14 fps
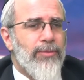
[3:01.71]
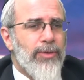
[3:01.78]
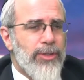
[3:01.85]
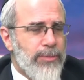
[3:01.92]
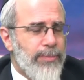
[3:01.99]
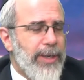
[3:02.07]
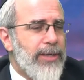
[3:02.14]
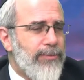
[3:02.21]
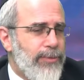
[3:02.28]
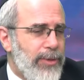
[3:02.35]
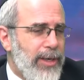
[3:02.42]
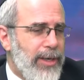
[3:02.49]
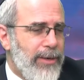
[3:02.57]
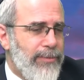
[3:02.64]

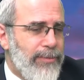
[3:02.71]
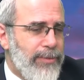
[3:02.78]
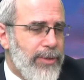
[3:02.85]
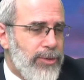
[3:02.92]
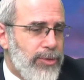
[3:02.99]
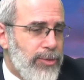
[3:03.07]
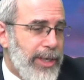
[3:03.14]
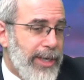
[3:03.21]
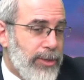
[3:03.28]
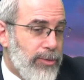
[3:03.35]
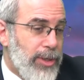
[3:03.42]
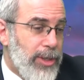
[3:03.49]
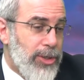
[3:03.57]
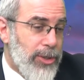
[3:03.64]
respectful of the Judaic
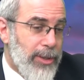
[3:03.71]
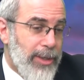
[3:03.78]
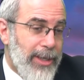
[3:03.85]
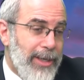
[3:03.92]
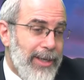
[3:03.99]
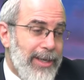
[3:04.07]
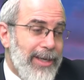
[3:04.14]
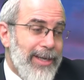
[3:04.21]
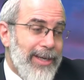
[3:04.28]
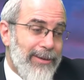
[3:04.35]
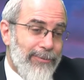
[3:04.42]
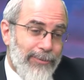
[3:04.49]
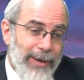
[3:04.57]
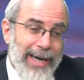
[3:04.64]
tradition. Mm-hmm.
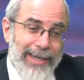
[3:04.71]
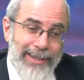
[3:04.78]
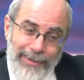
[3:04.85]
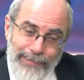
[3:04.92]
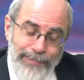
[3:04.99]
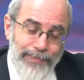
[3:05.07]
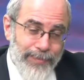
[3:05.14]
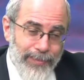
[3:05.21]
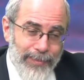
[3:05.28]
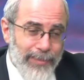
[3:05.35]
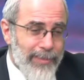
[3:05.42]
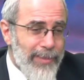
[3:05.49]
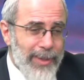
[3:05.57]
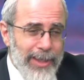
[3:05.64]
In fact,
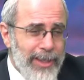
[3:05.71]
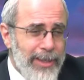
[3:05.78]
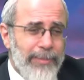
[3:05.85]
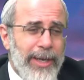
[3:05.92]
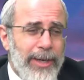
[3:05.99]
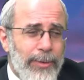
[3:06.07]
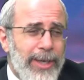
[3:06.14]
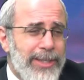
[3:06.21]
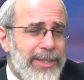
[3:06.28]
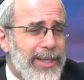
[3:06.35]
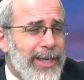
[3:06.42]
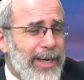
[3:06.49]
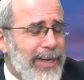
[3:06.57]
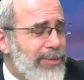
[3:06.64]
in many ways,
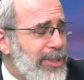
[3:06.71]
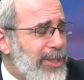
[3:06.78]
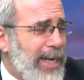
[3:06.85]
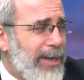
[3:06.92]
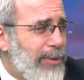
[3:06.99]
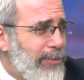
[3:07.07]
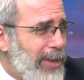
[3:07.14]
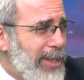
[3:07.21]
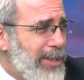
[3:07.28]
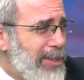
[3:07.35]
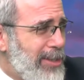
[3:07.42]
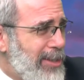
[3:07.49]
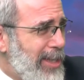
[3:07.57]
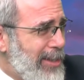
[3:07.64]
the kind of
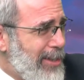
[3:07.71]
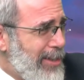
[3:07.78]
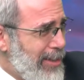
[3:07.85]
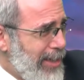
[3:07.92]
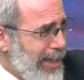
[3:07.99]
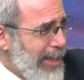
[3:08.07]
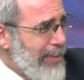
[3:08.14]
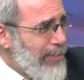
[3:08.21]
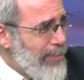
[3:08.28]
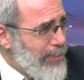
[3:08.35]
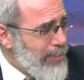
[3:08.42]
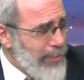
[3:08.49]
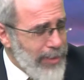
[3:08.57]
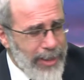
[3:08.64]
sacrifices that they
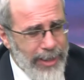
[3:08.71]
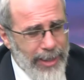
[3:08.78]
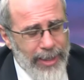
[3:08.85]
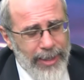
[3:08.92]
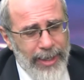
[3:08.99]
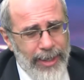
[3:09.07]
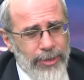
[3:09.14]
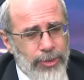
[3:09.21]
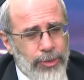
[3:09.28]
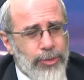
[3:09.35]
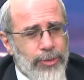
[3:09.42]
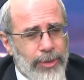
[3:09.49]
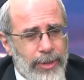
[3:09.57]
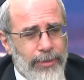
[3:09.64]

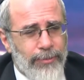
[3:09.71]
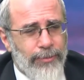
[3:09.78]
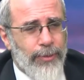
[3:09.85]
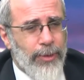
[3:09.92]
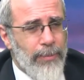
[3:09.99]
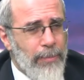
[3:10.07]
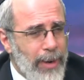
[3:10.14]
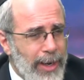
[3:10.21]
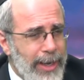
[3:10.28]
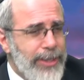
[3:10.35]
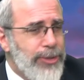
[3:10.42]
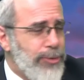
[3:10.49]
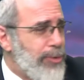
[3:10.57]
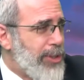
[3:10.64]
endured for
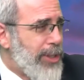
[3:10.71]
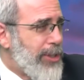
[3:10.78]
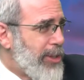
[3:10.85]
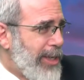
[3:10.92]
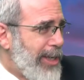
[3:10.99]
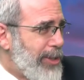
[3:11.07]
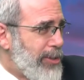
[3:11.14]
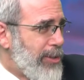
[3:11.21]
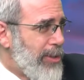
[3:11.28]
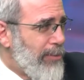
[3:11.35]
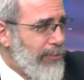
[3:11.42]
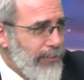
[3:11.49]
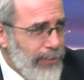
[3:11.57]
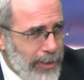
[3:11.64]
my Jewish education
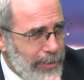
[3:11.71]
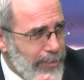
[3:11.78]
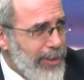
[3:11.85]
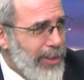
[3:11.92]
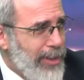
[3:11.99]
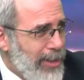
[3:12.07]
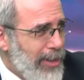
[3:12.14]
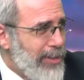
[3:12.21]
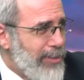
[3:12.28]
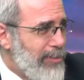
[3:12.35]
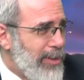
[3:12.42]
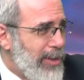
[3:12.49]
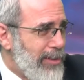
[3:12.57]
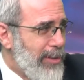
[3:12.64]
are far
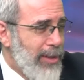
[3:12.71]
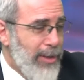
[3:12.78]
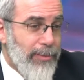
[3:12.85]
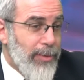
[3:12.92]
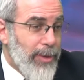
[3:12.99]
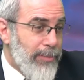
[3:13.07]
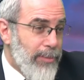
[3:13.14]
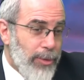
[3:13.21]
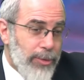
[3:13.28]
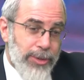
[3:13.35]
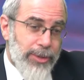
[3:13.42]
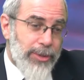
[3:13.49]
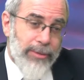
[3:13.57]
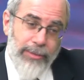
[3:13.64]
beyond what
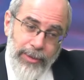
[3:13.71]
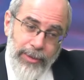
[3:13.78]
most